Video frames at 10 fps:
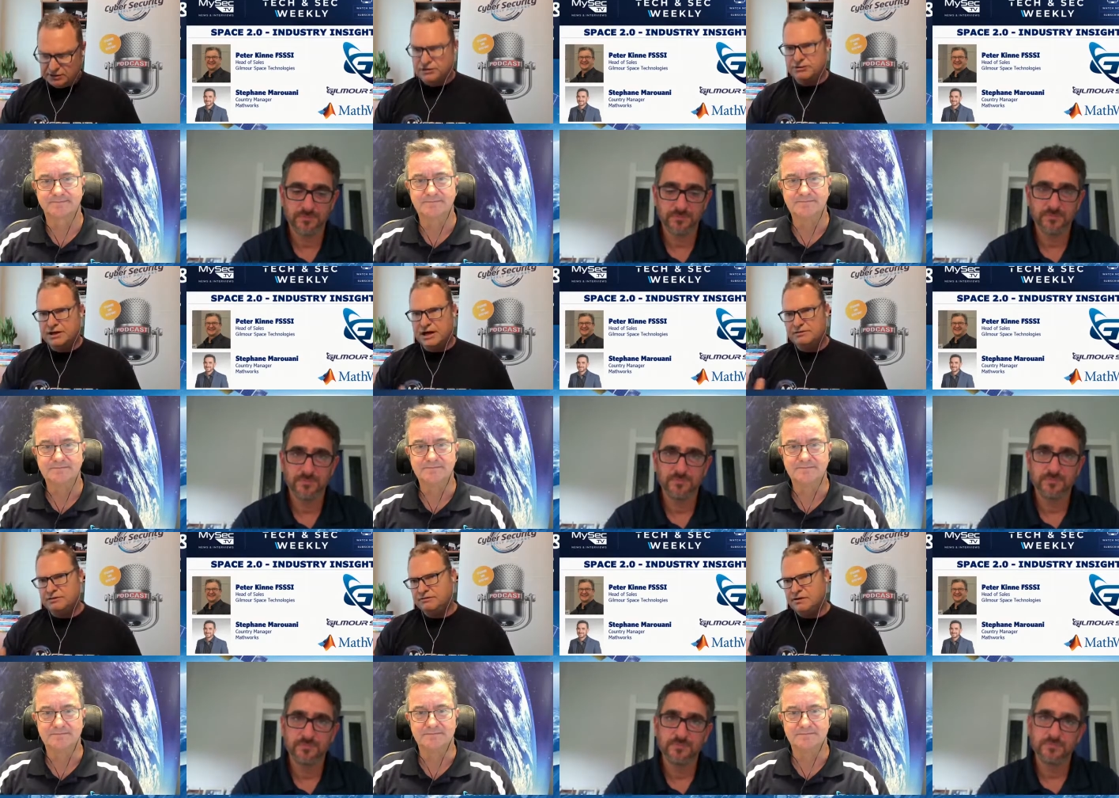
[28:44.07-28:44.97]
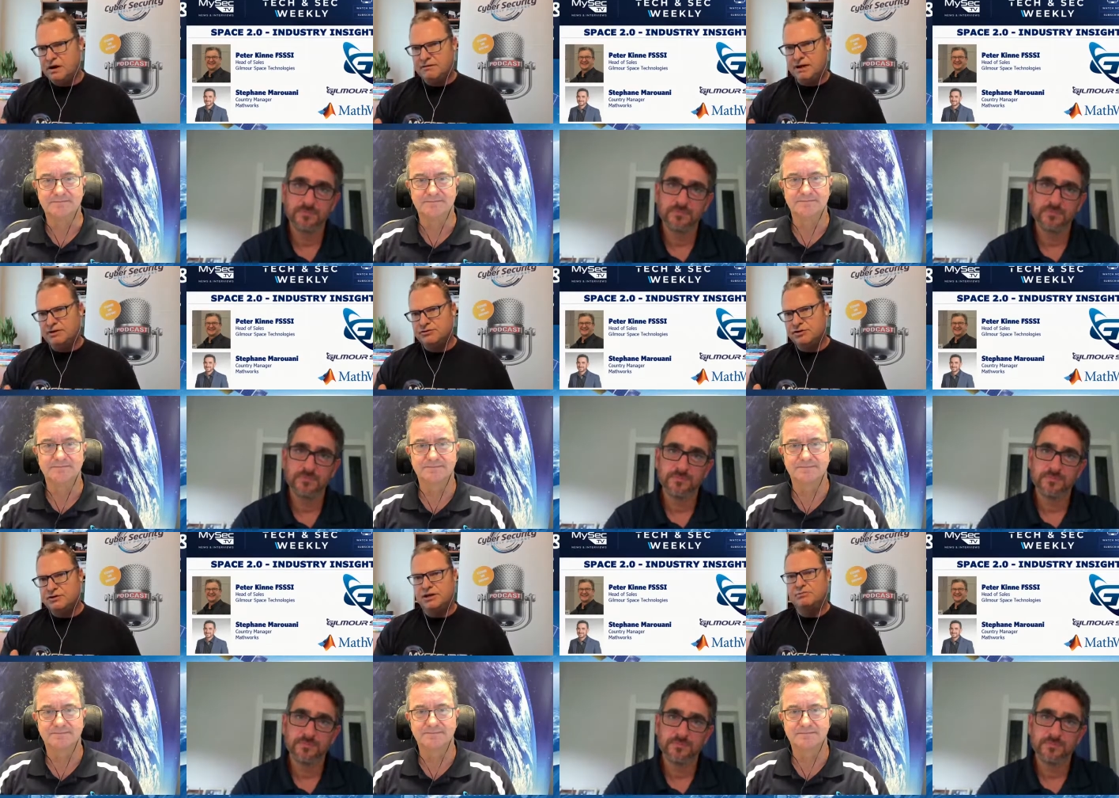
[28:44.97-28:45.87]
Speaker 1: 300 to
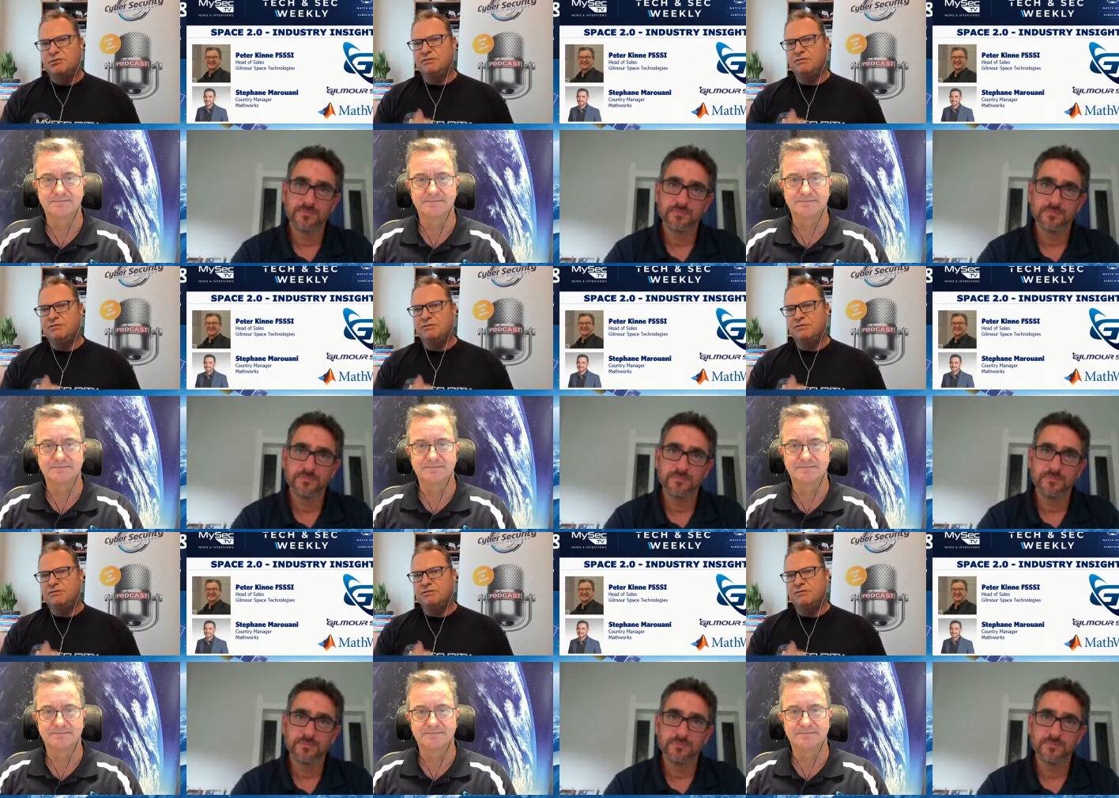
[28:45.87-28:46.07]
500, and then you're